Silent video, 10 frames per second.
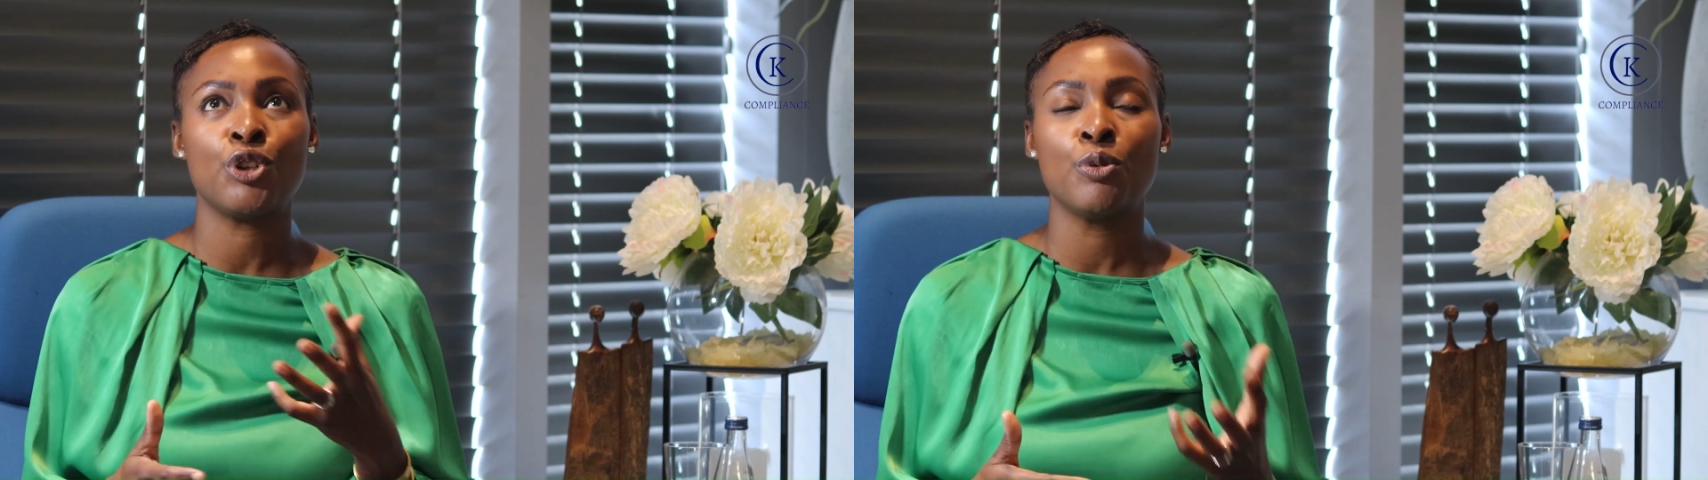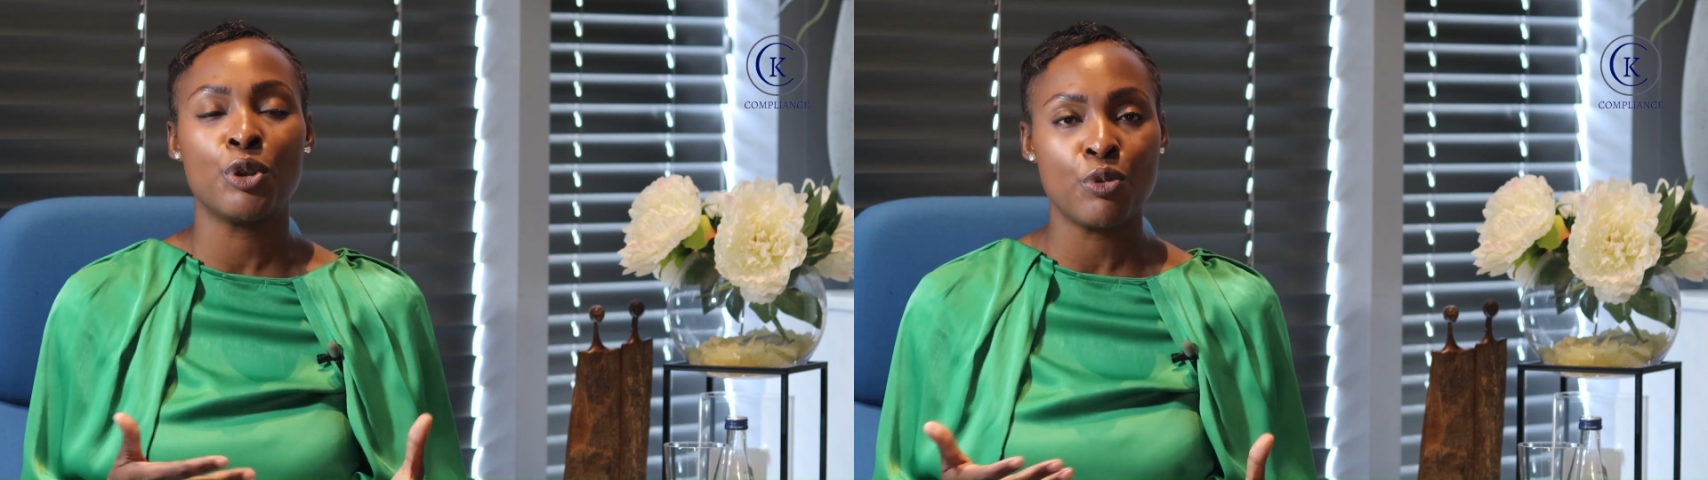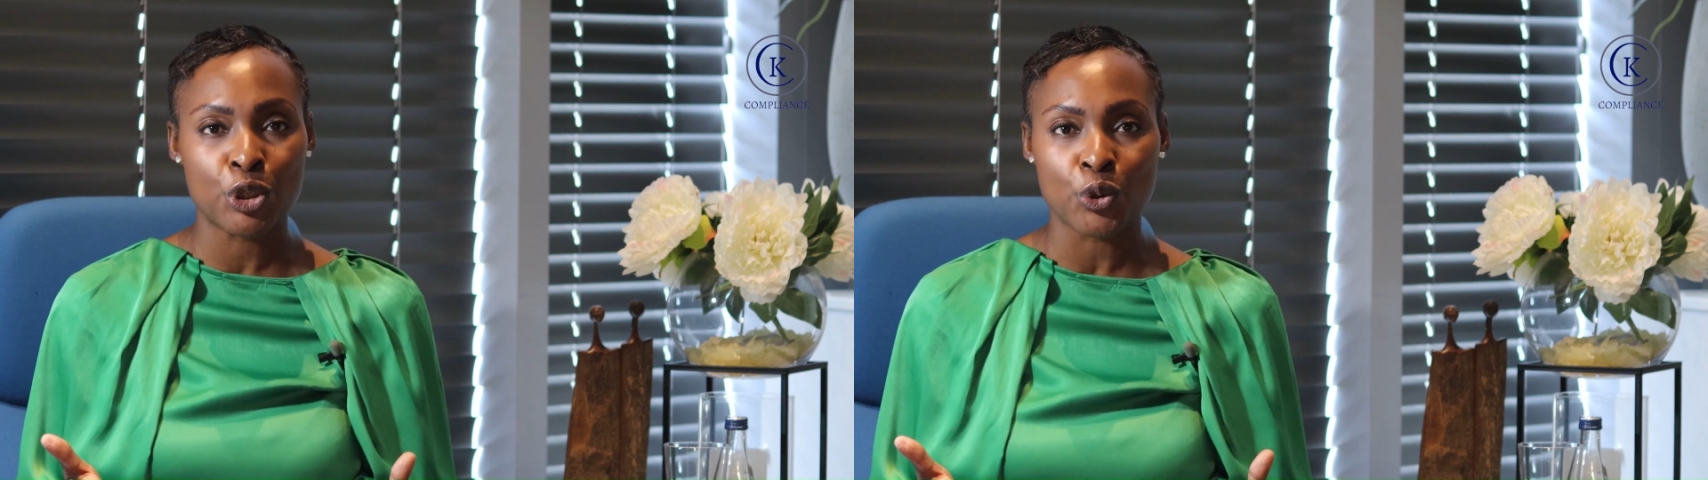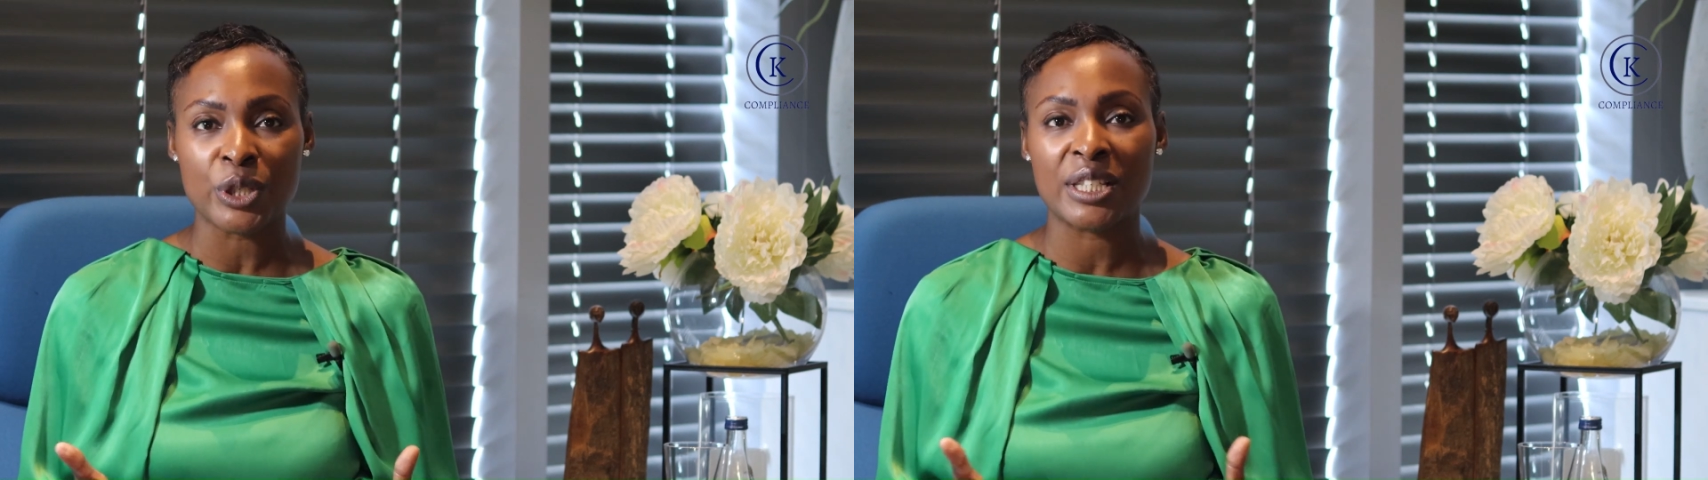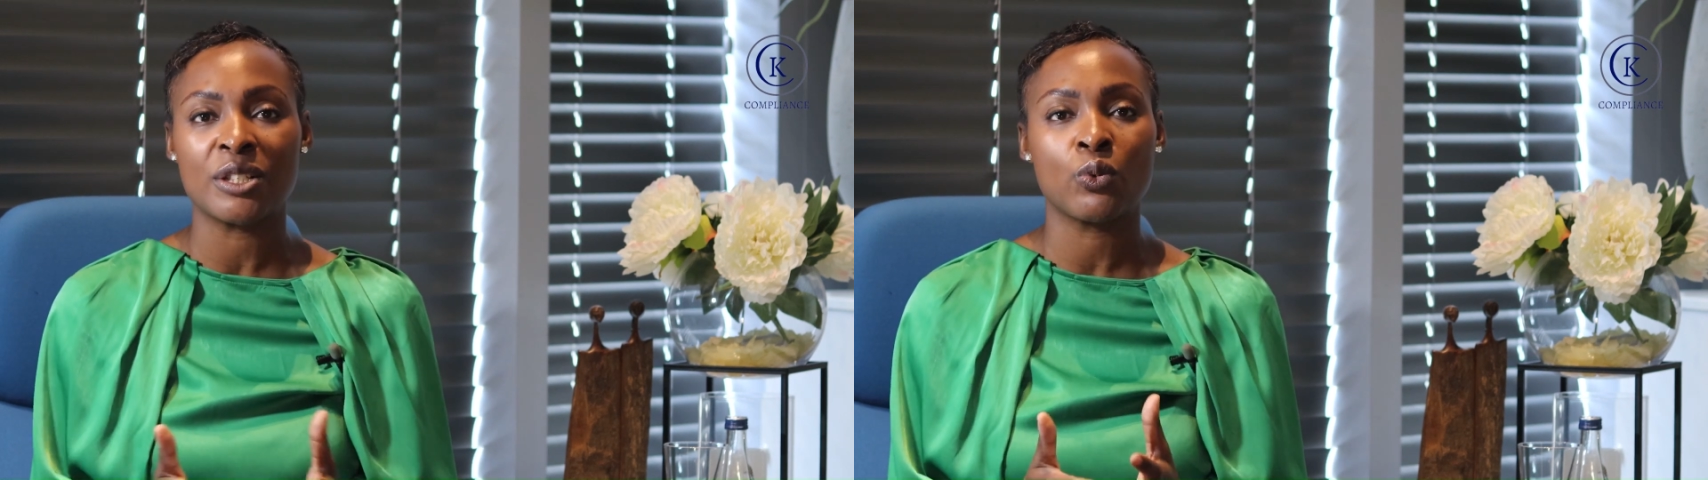human
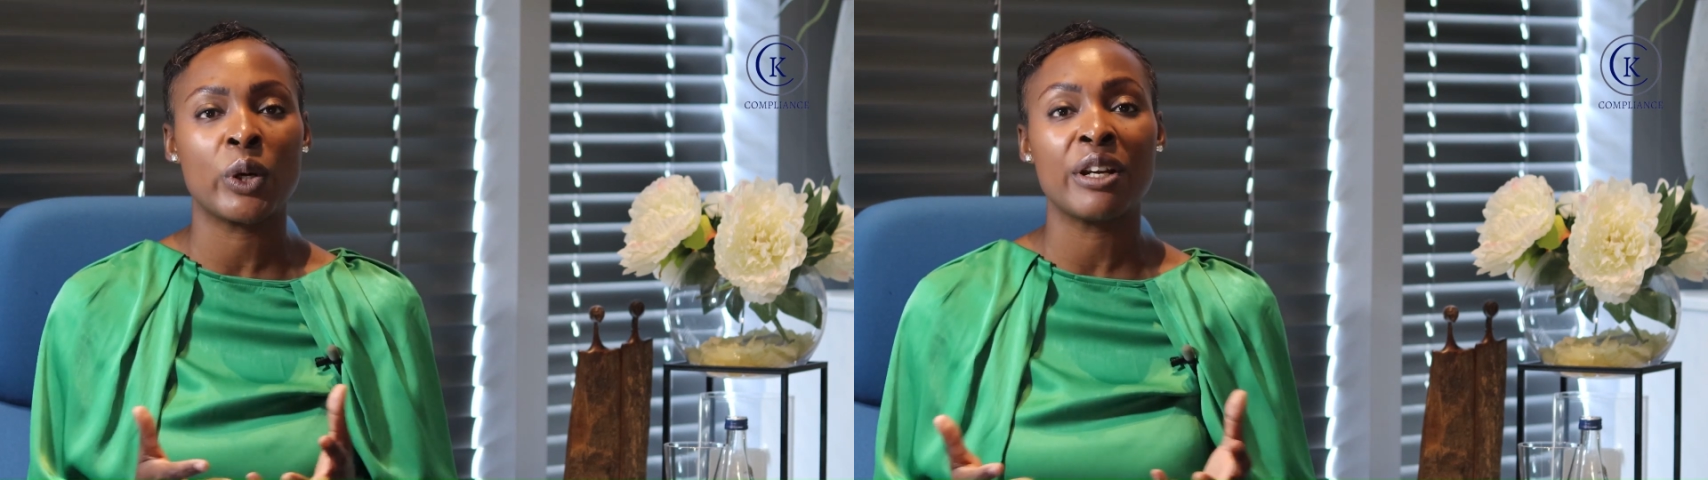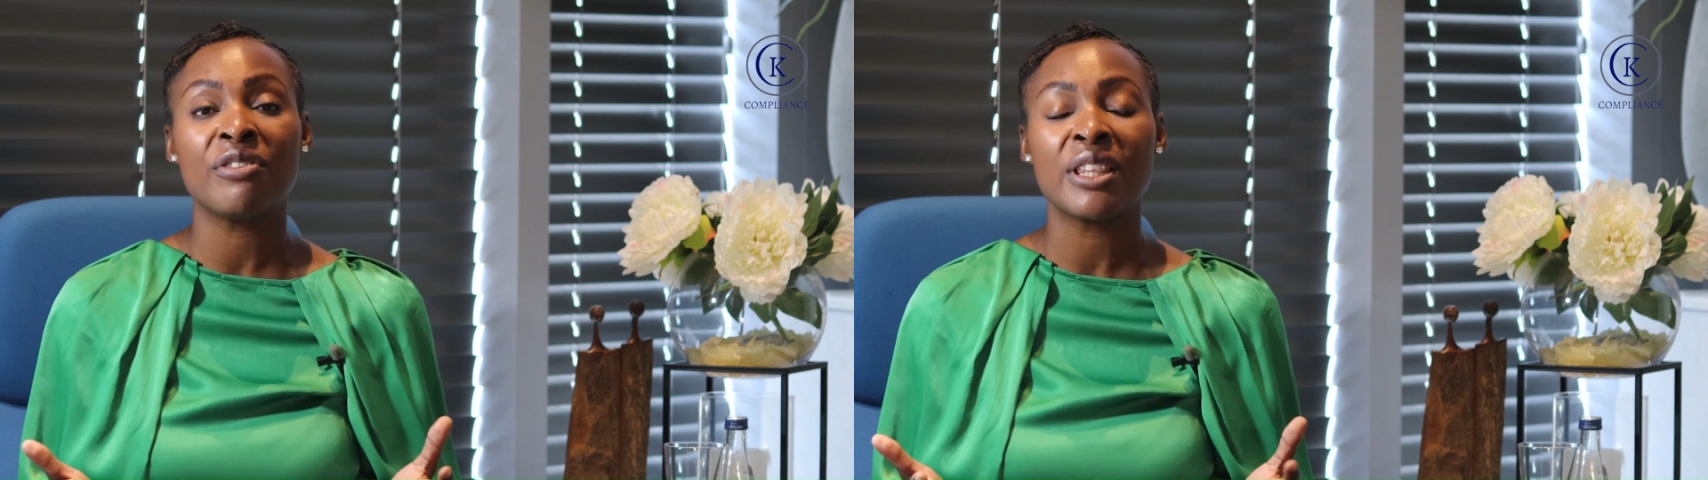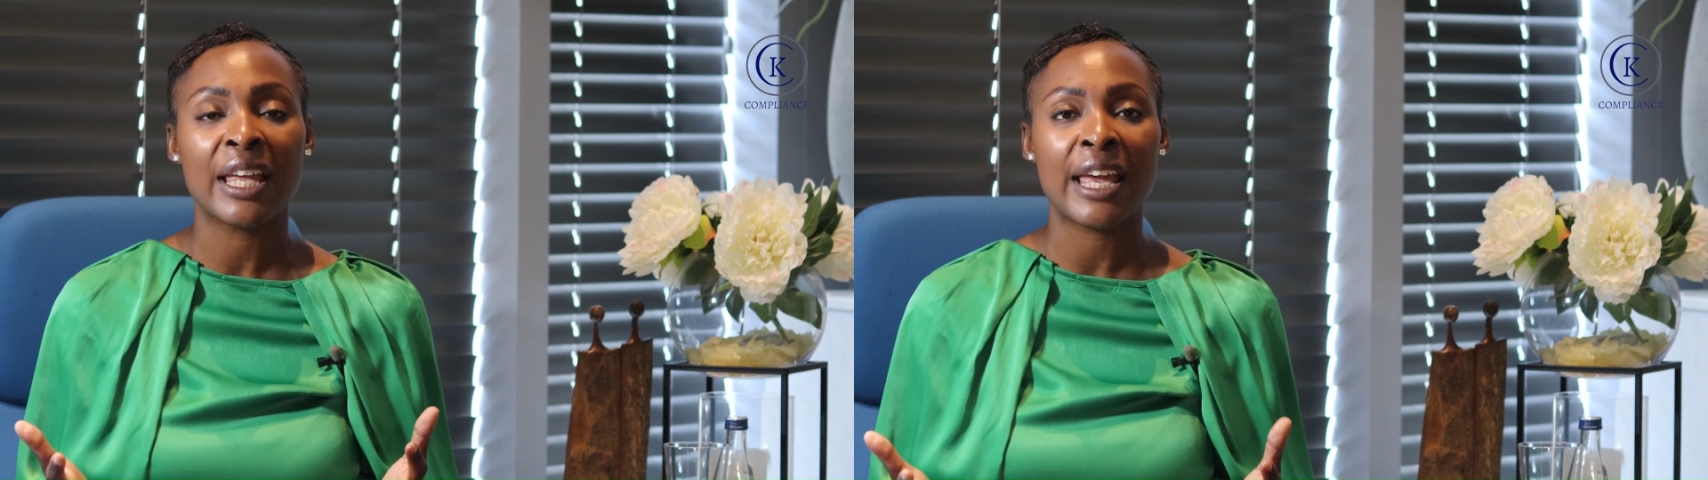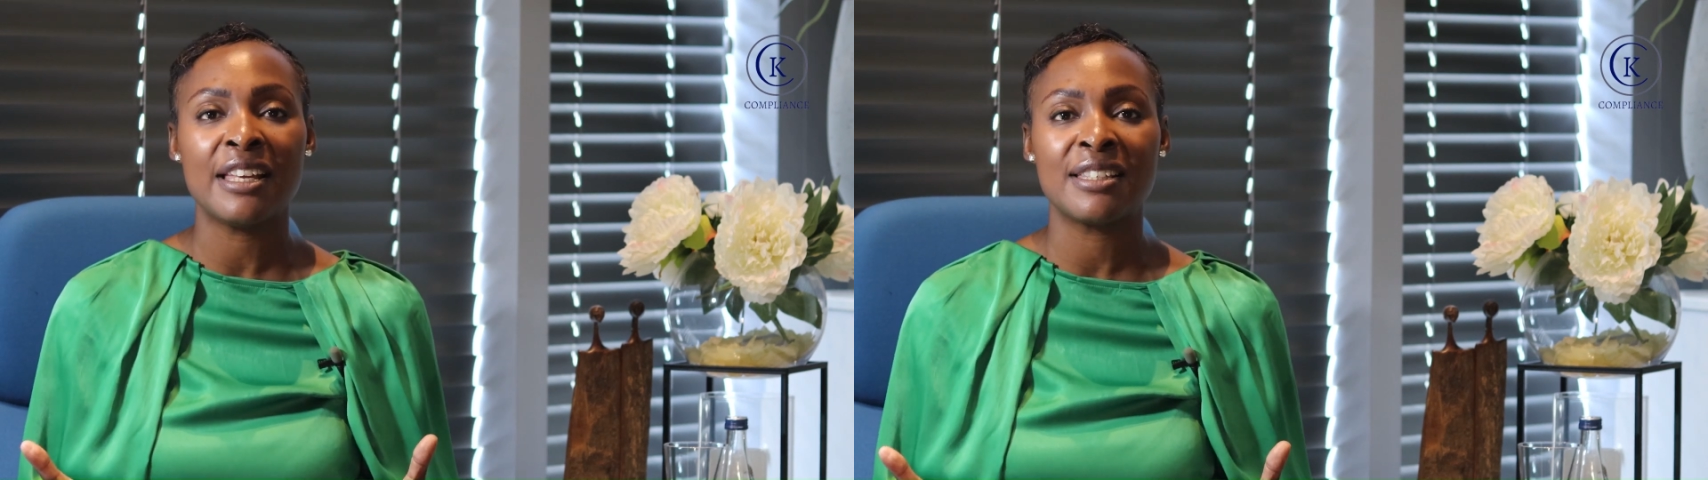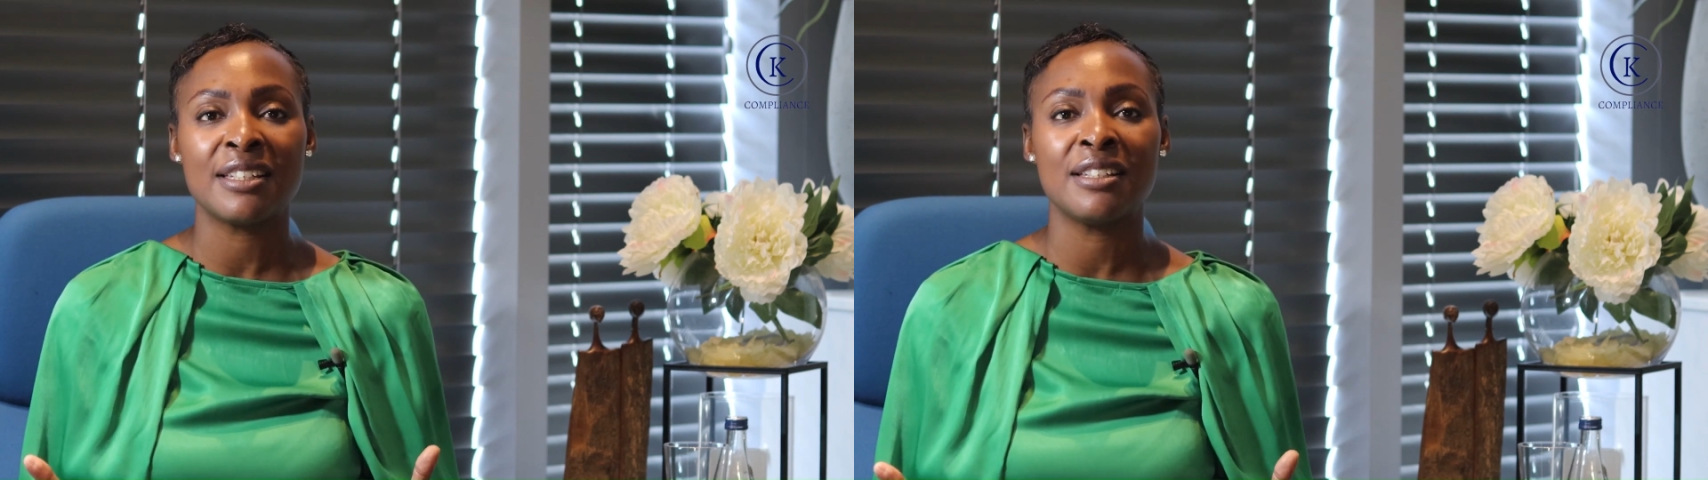resources, whatever the
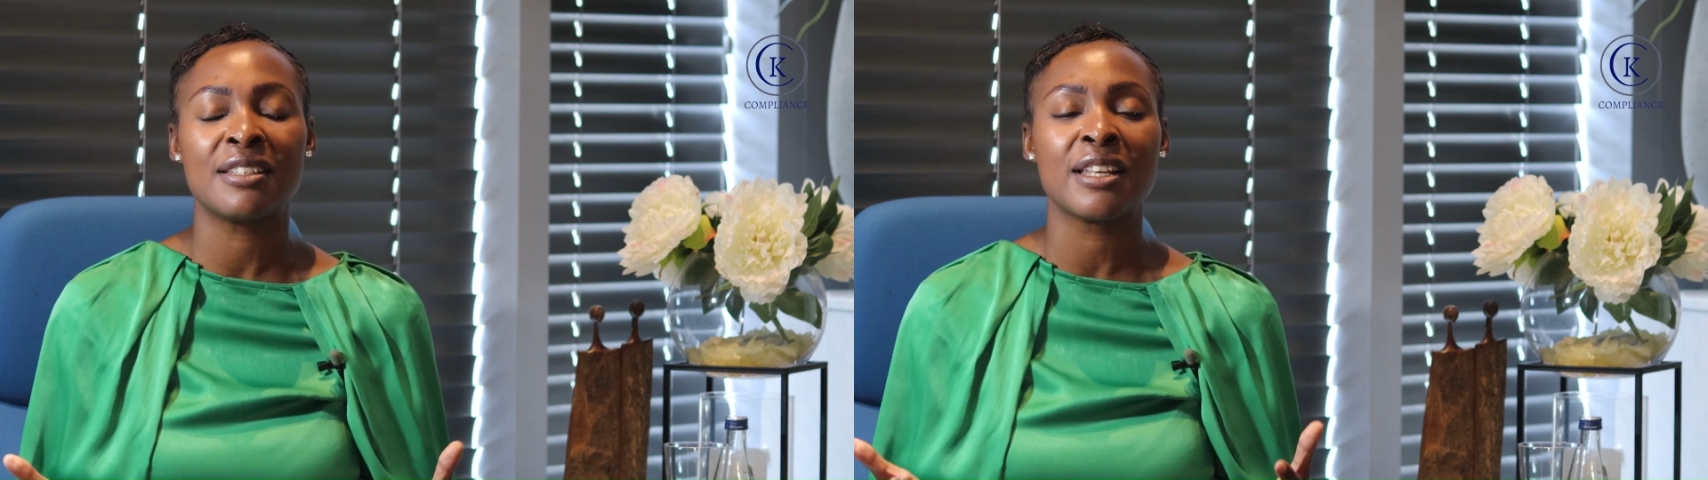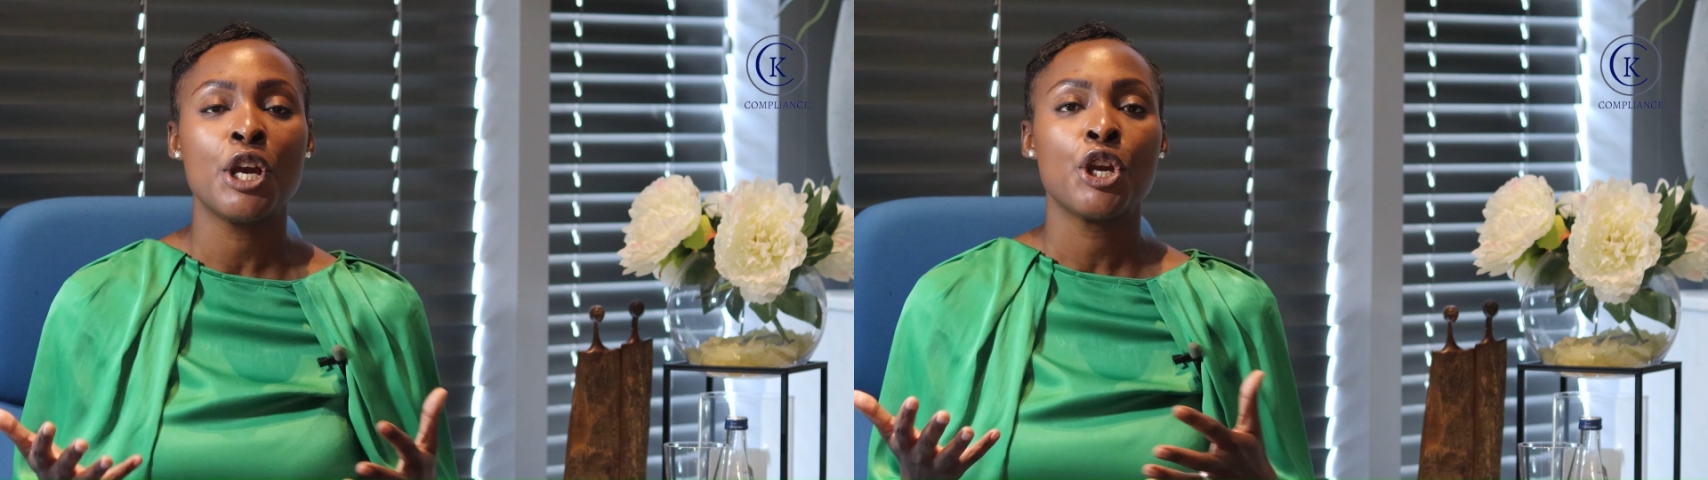case is,